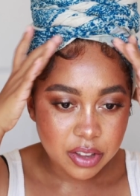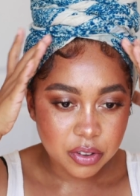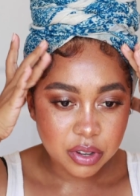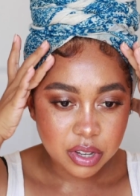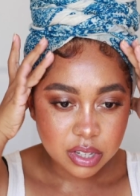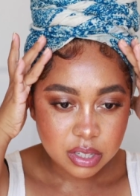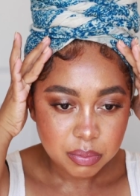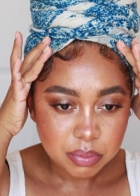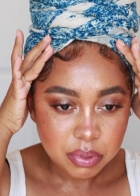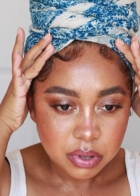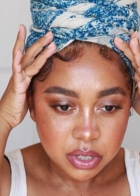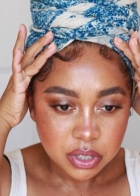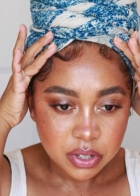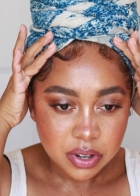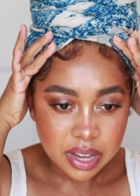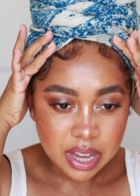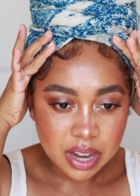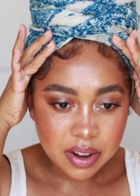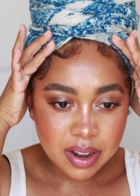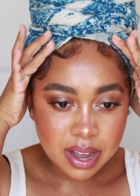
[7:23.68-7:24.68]
and you just push
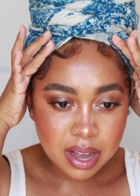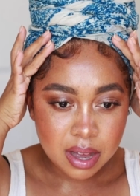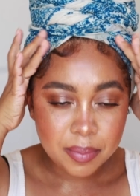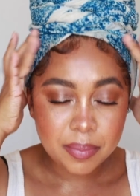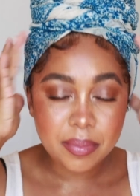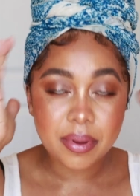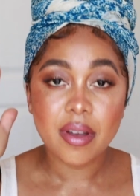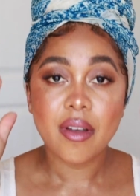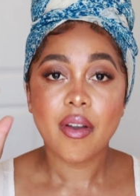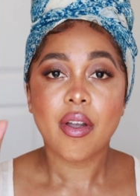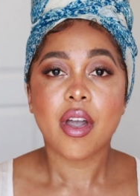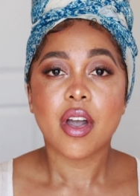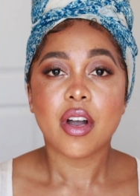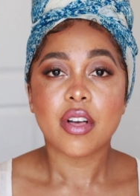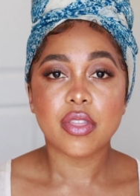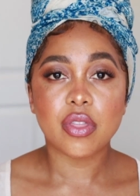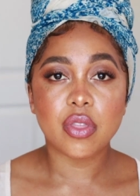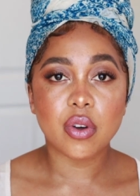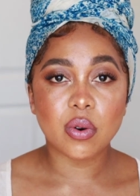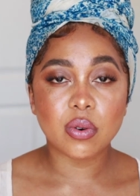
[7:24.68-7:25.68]
your hair up,
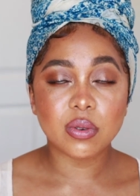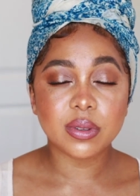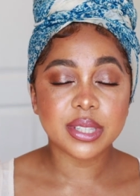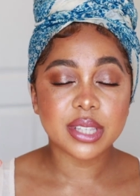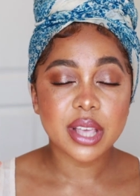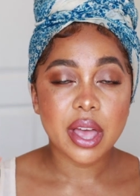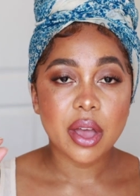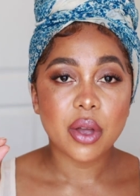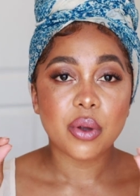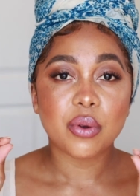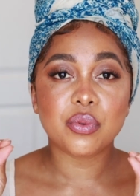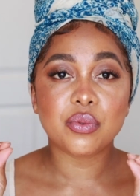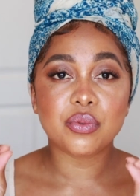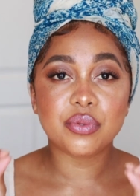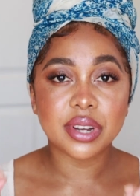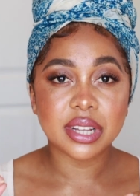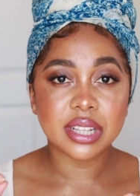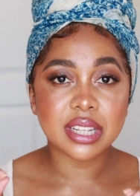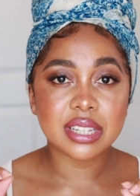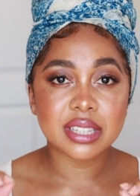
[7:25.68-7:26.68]
those
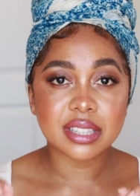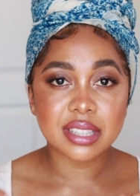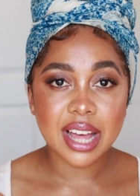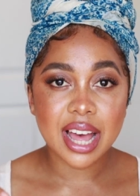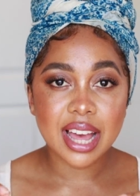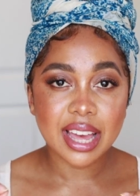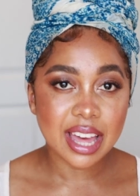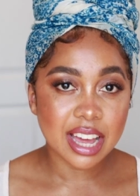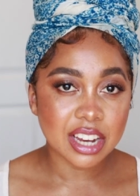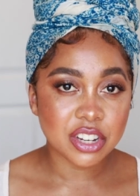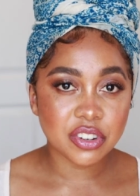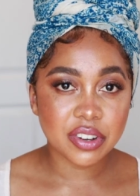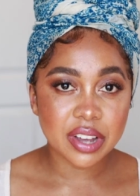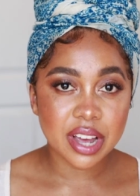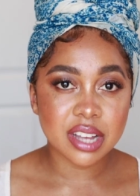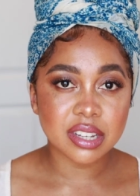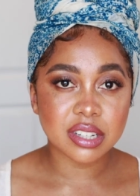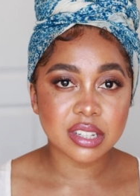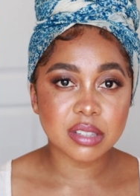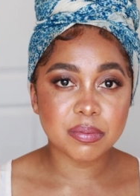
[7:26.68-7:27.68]
really snag at
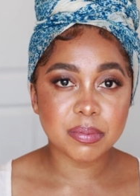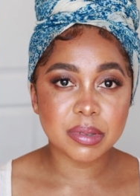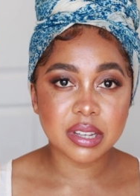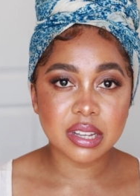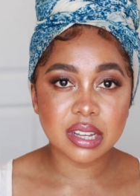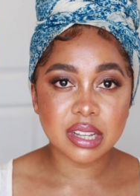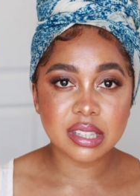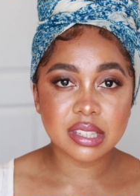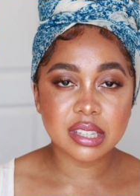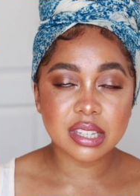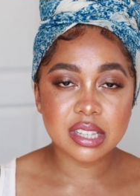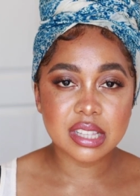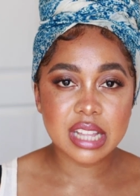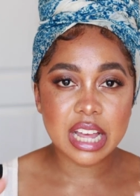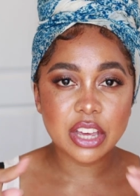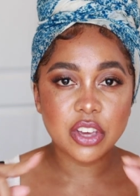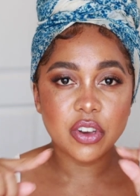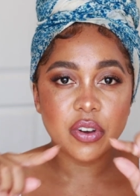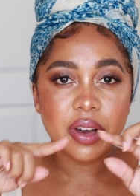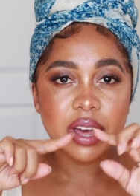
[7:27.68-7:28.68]
your edges because it's
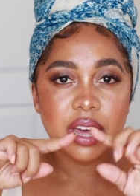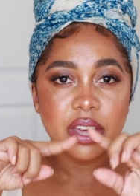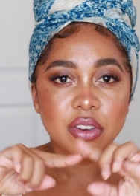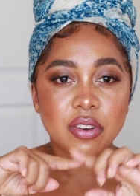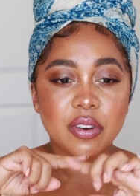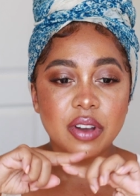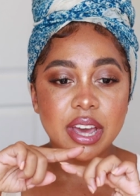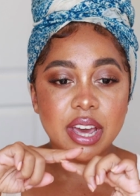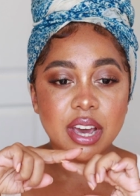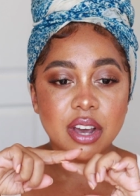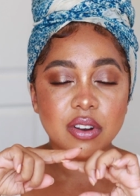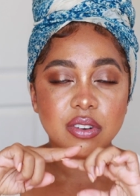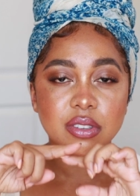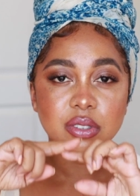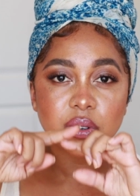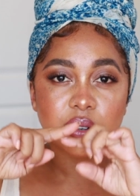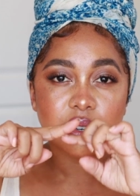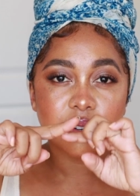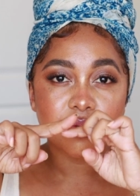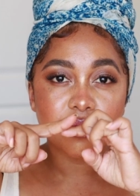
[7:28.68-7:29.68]
like your your hair
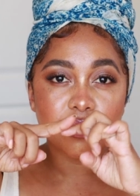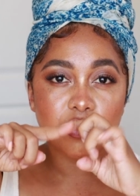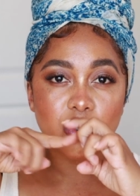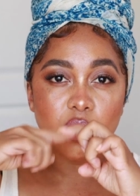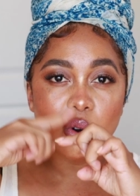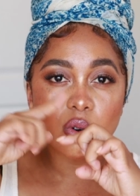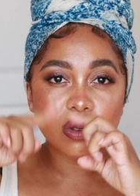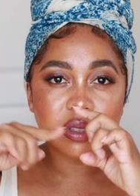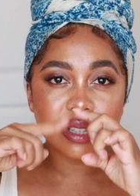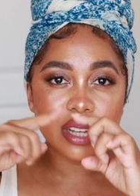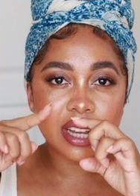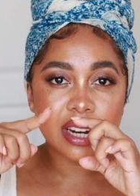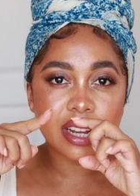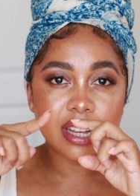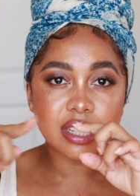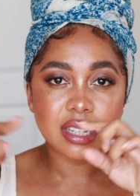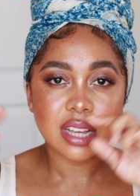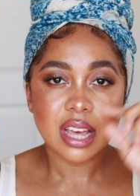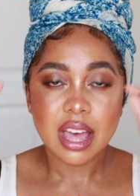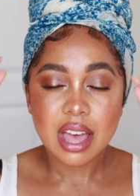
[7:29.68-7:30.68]
sort of rolls in
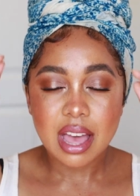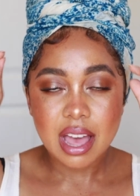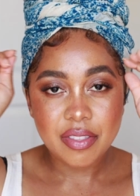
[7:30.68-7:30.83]
it